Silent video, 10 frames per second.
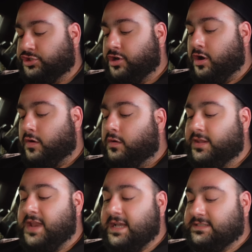So the
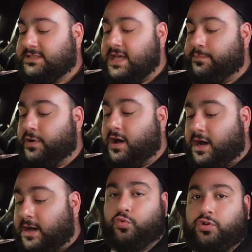next step
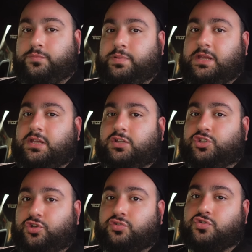up would be
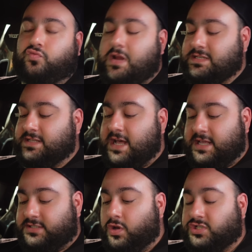to use race
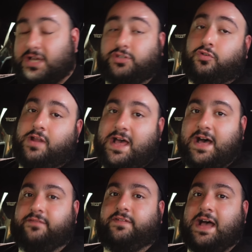gas, which I don't
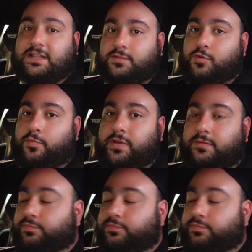have at the moment.